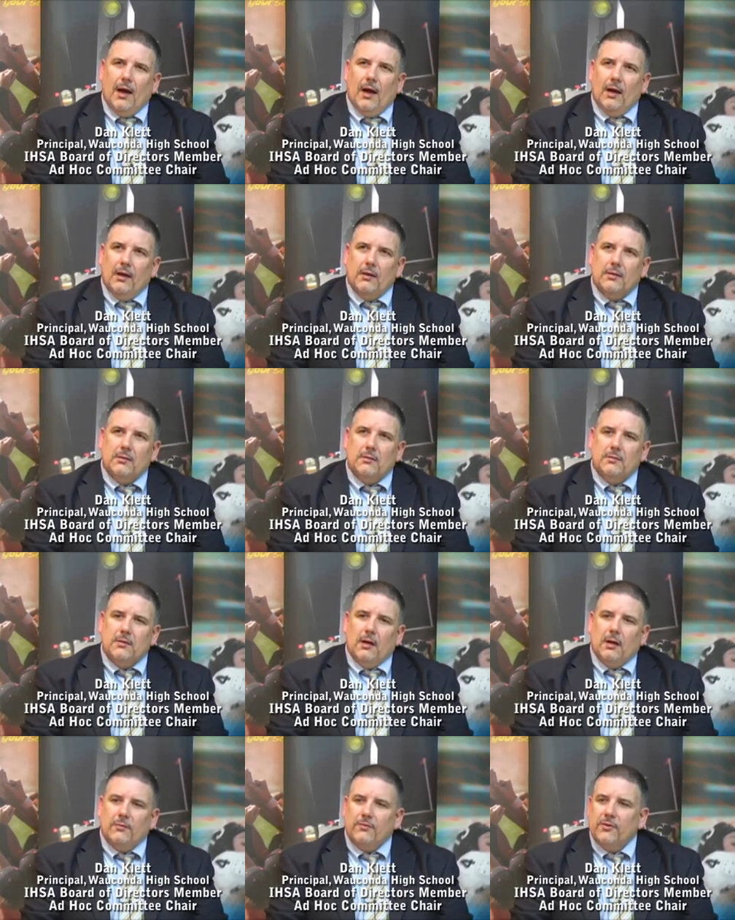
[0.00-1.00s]
Uh,
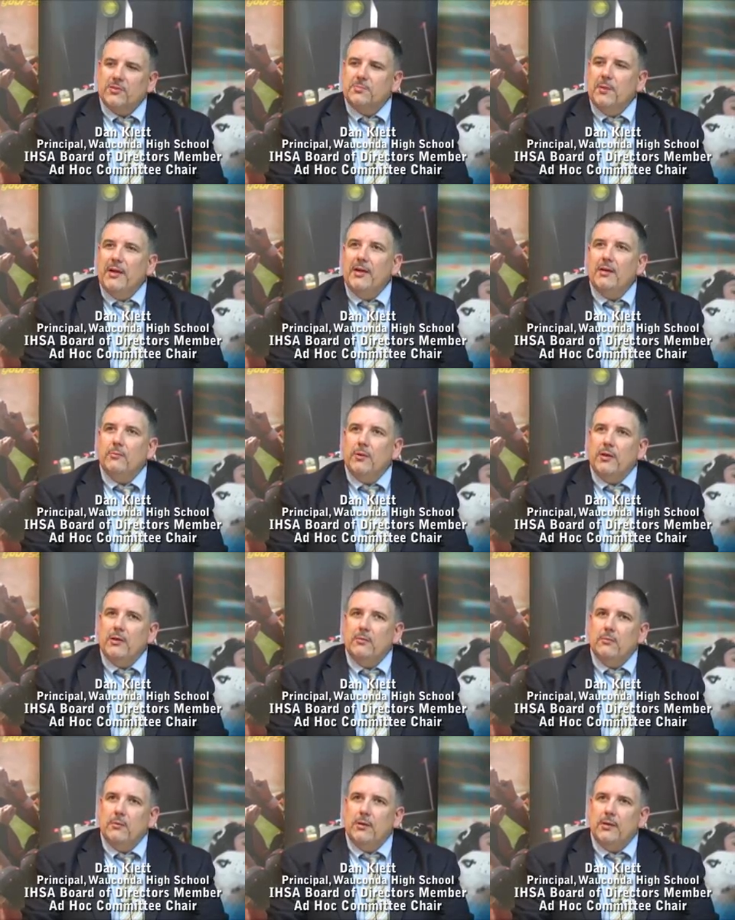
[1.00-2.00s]
our first meeting,
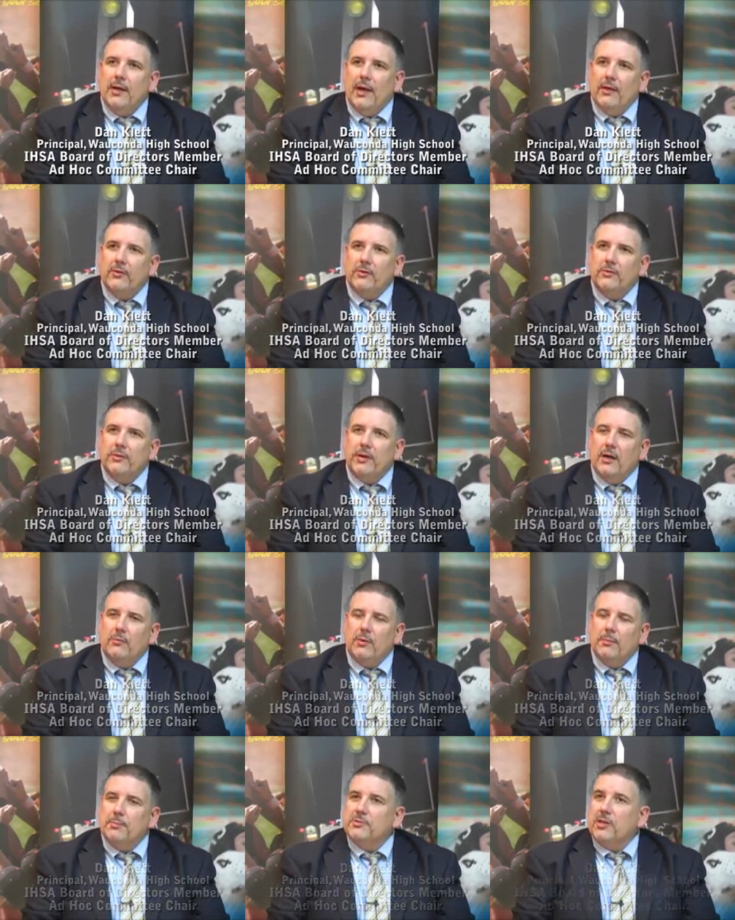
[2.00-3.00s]
we, we gathered uh,
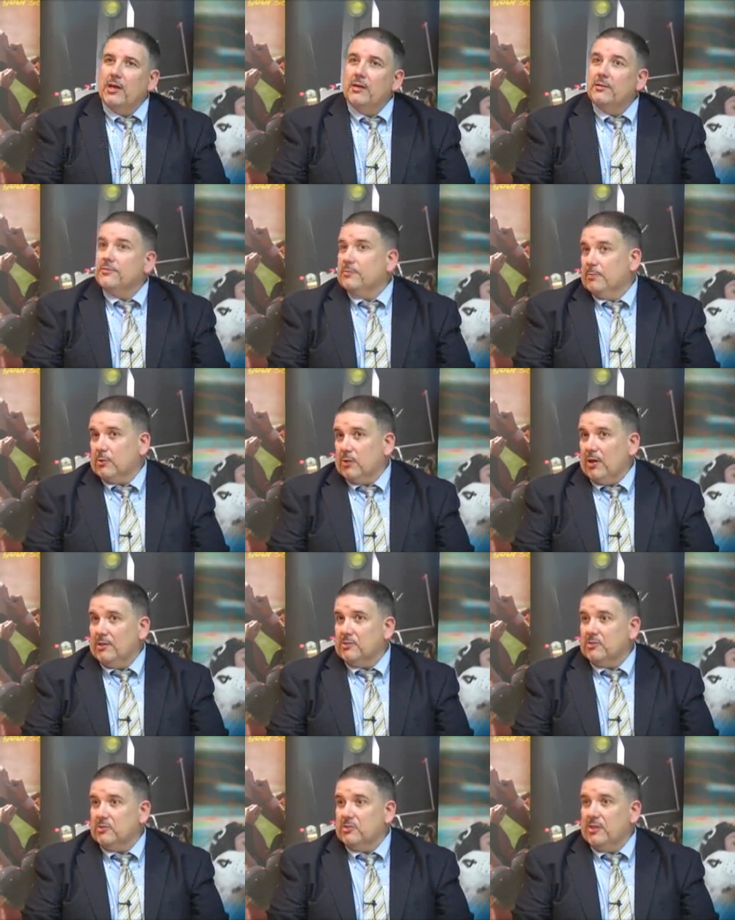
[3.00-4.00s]
representatives from
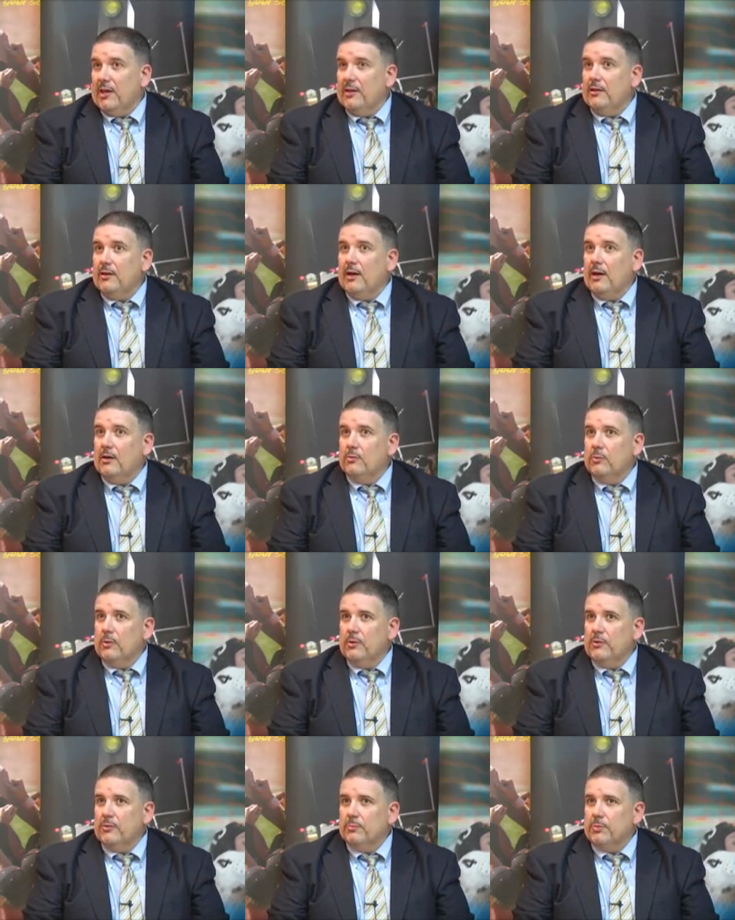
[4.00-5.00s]
across the state uh, who
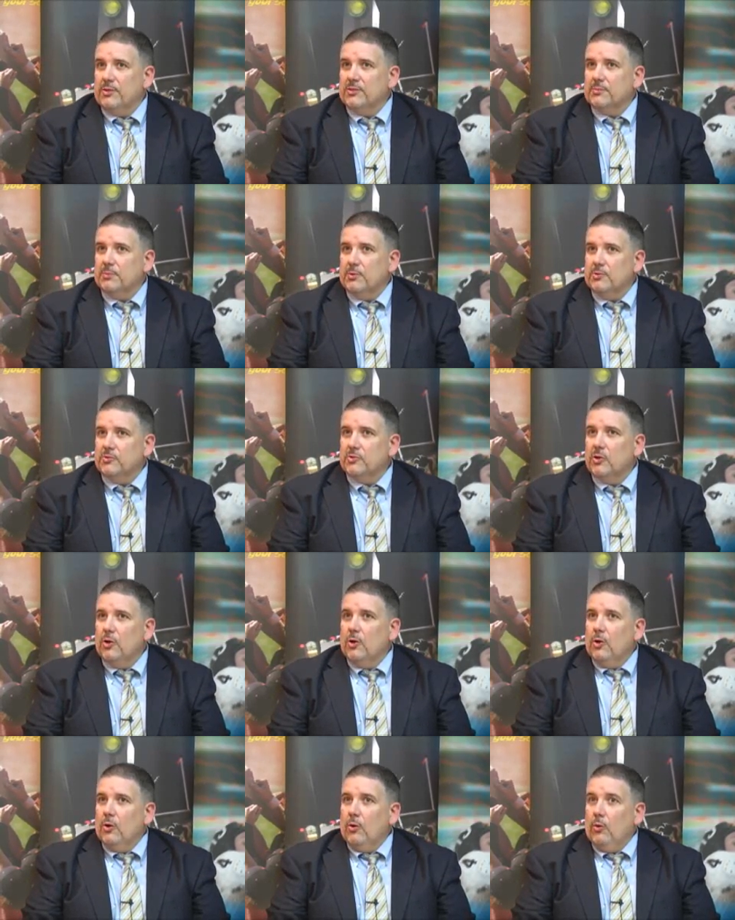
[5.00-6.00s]
are either principals
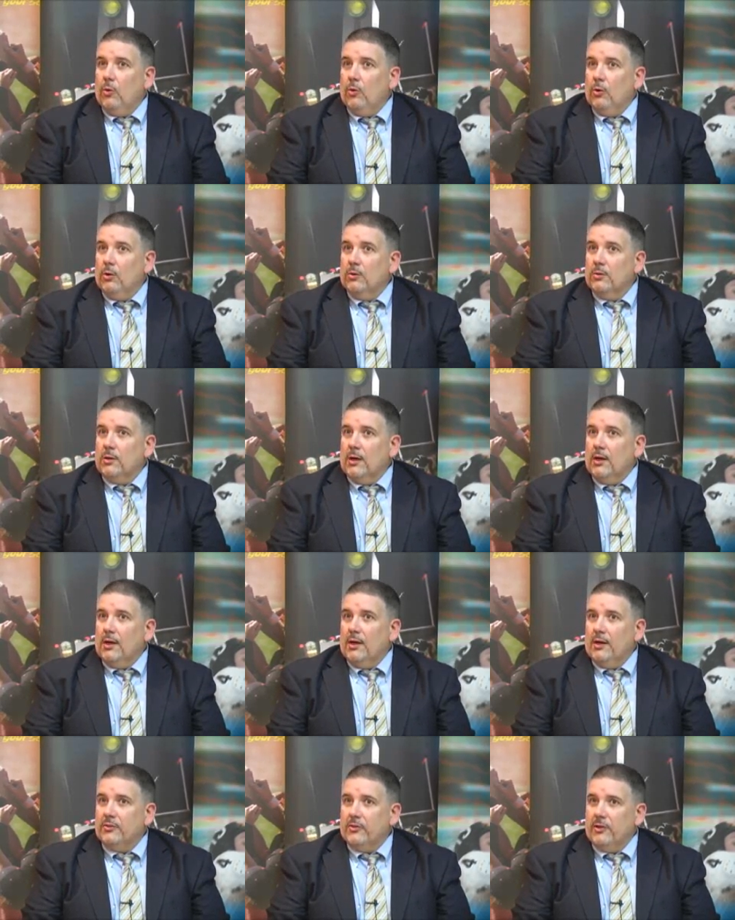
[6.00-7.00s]
or
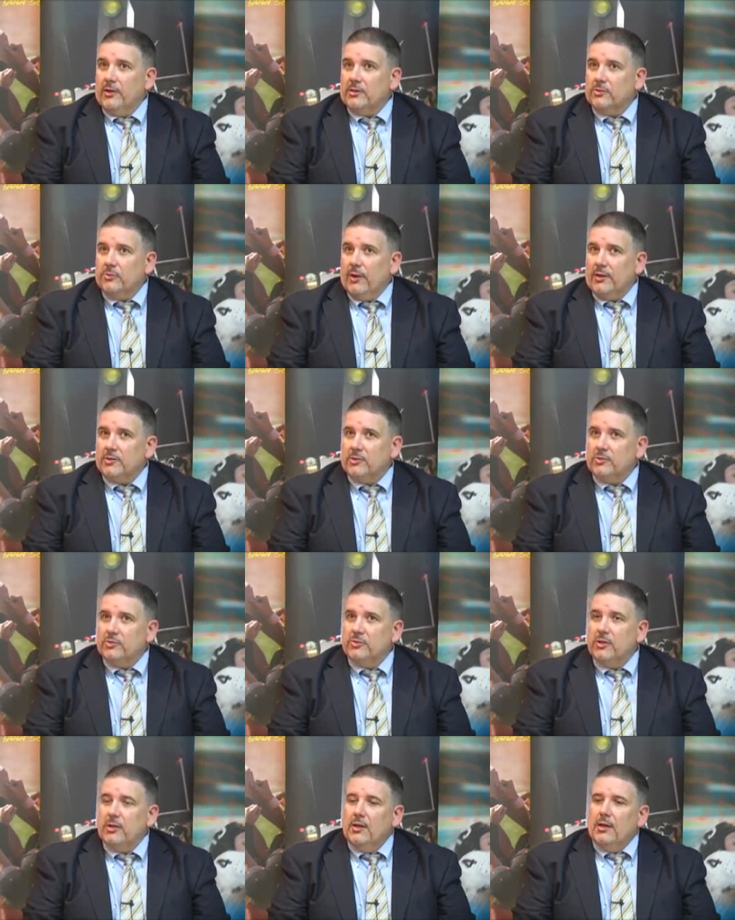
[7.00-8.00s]
uh, athletic
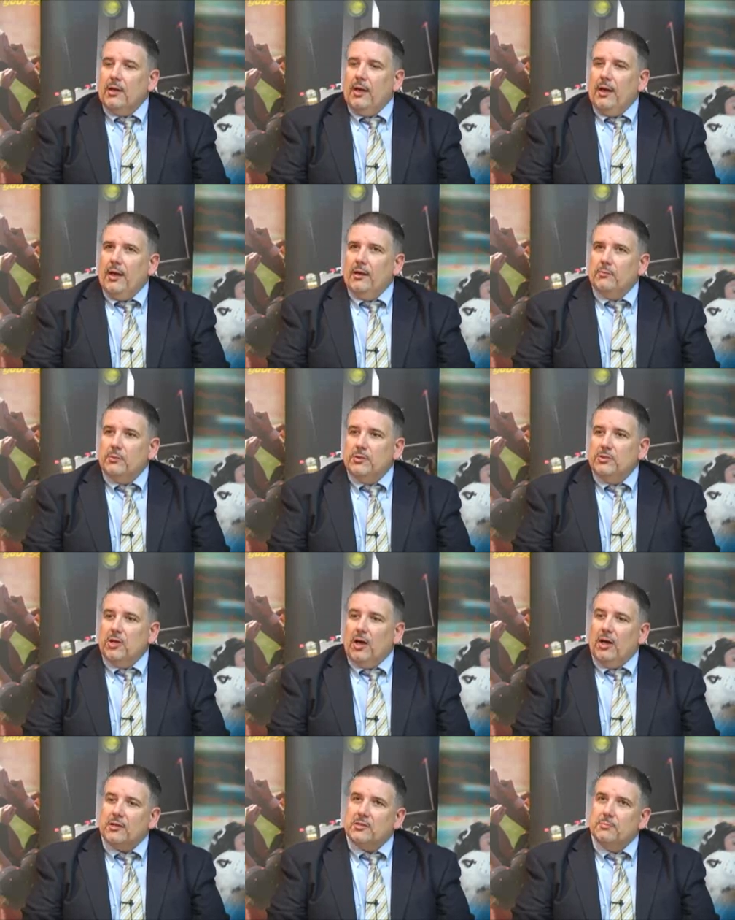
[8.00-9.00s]
directors. And we
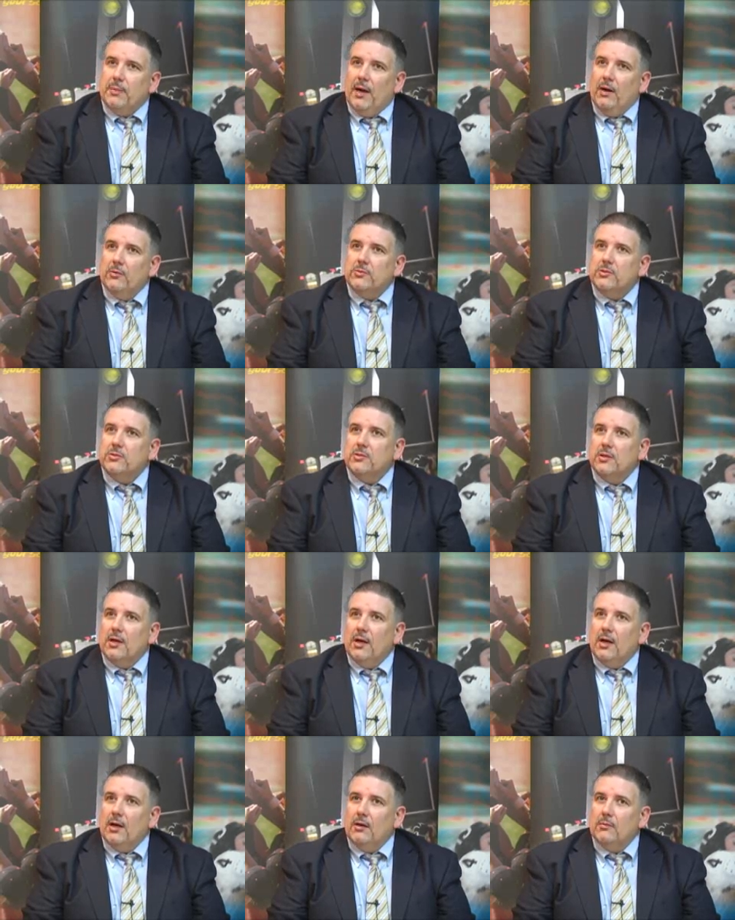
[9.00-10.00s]
talked about
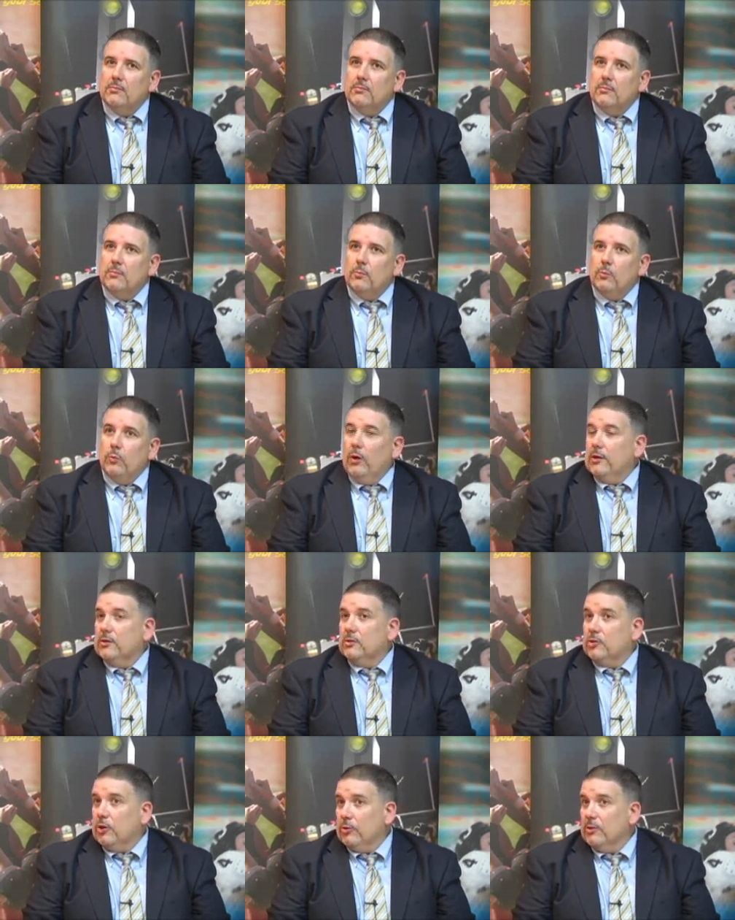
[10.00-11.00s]
uh, what
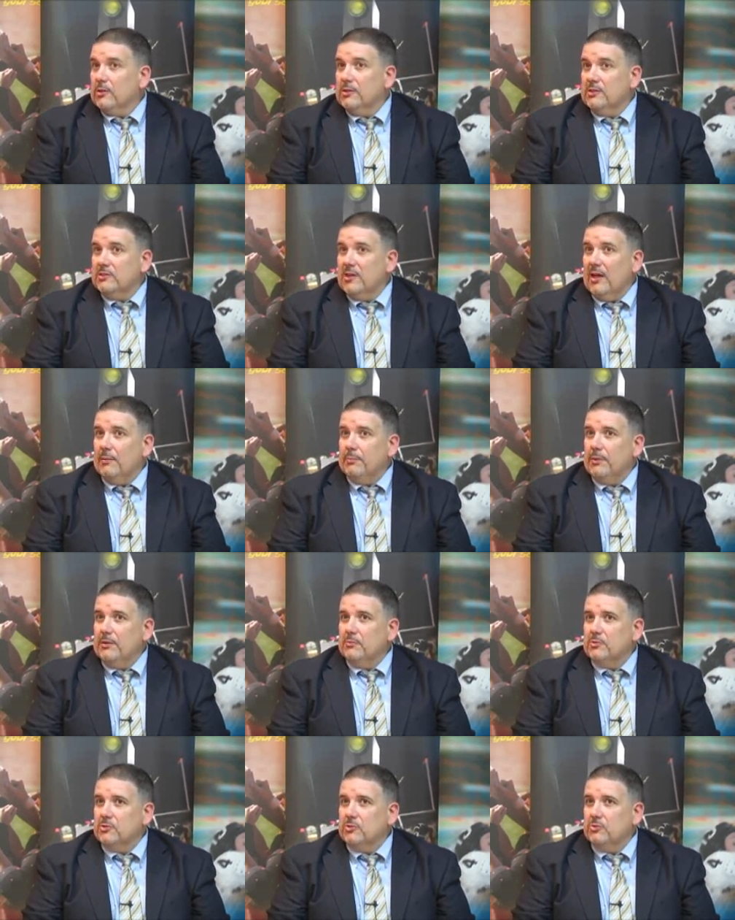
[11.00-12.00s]
currently is
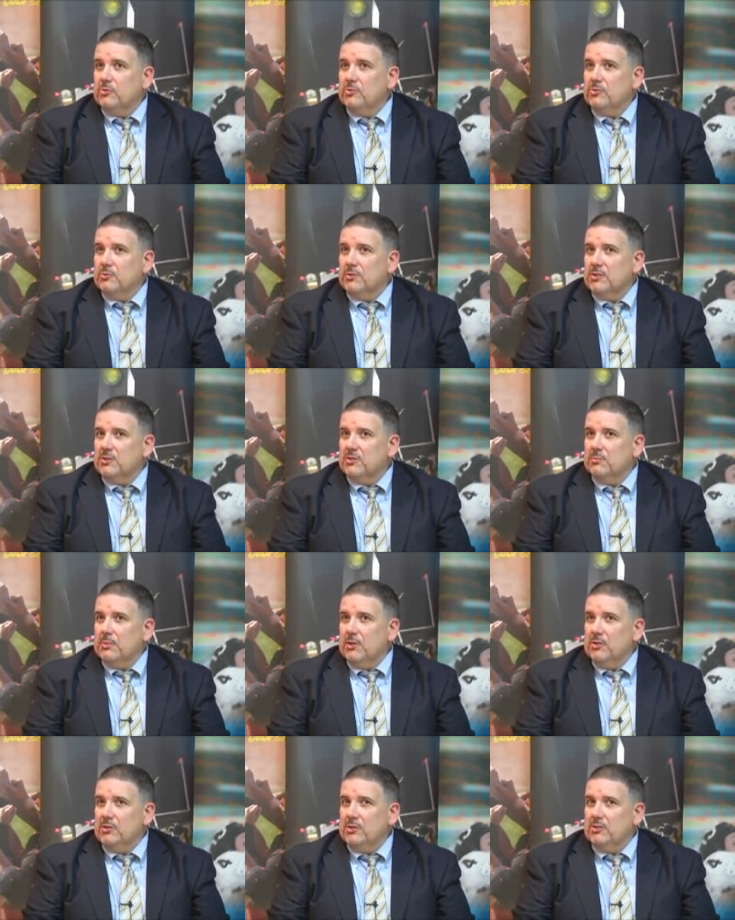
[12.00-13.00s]
happening with students with
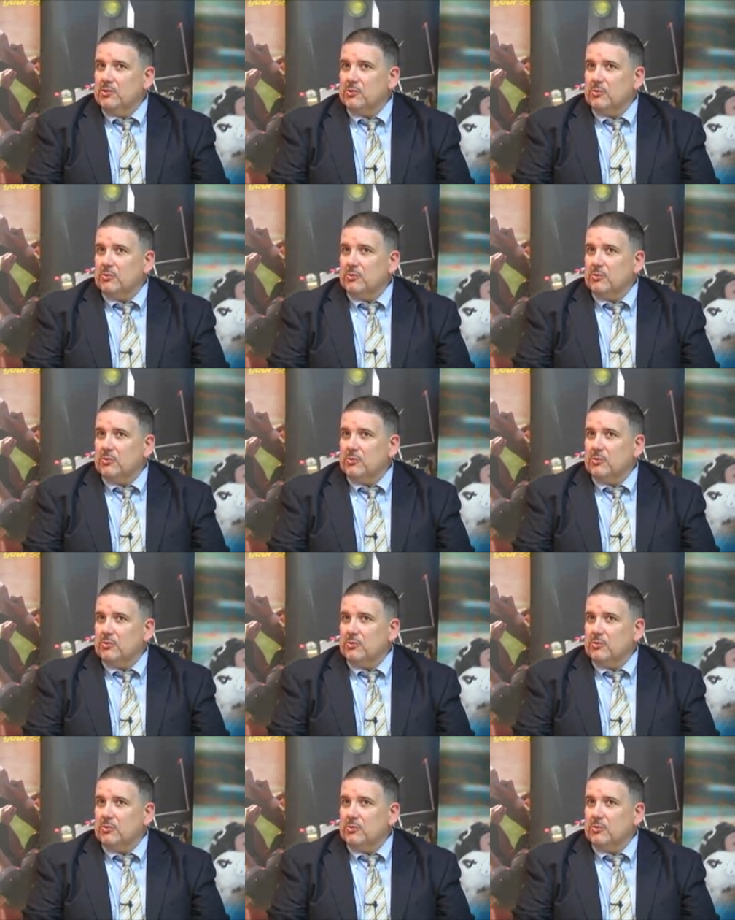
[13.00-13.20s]
disabilities